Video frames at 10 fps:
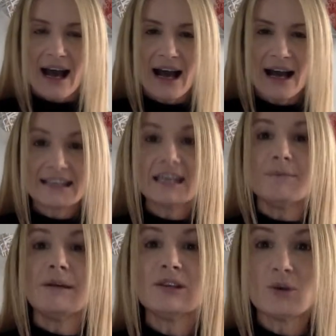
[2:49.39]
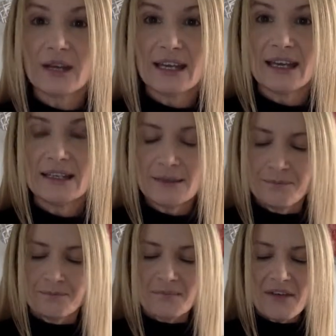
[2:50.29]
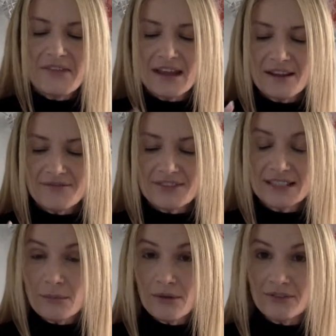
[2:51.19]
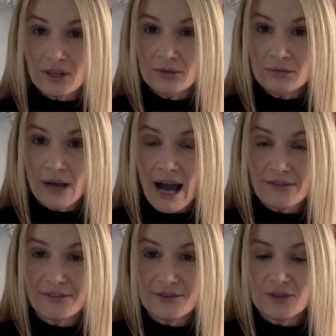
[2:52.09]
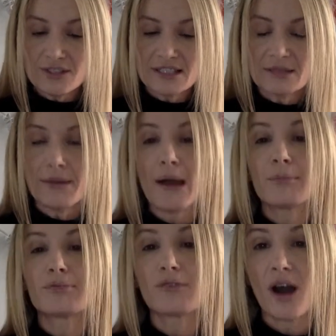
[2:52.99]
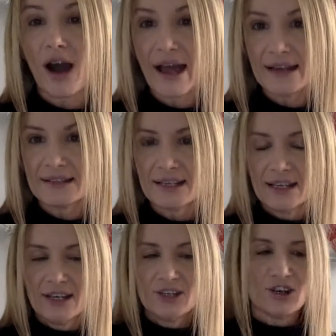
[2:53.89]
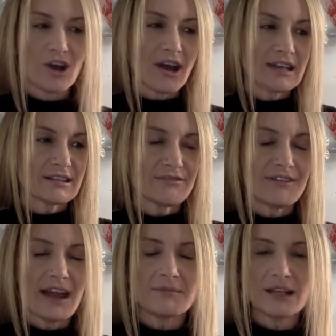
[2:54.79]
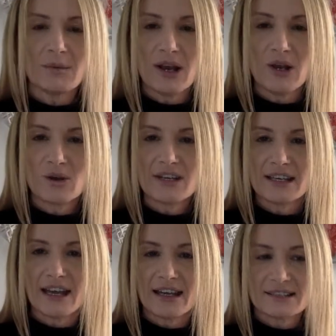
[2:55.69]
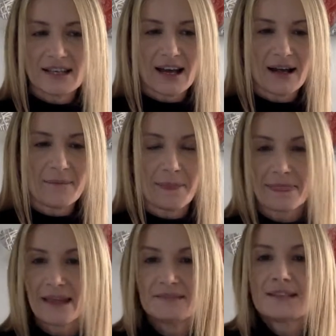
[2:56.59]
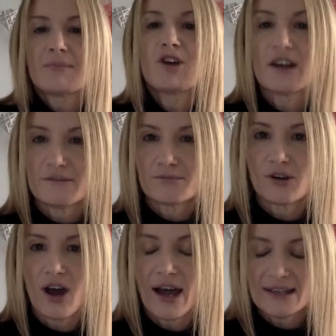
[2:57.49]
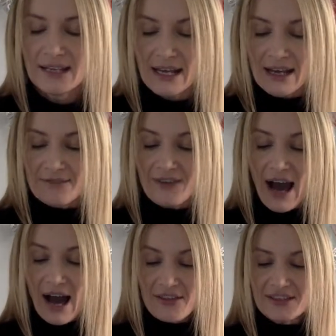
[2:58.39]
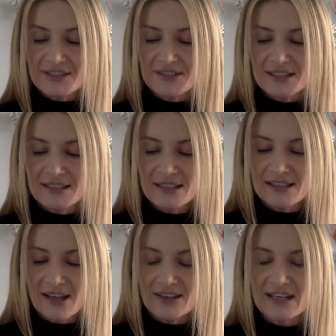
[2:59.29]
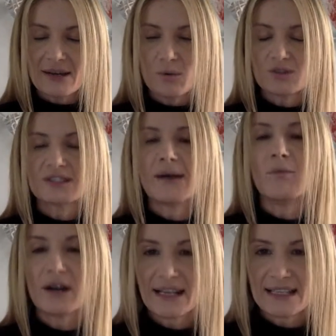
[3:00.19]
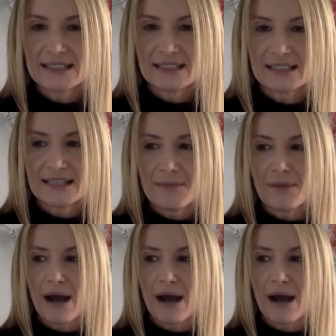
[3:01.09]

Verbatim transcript: uh, keeping your head there for some of you half of you this is about pride you know as a family we're looking at um, some kind of pride. For others, this is okay, well, someone has to step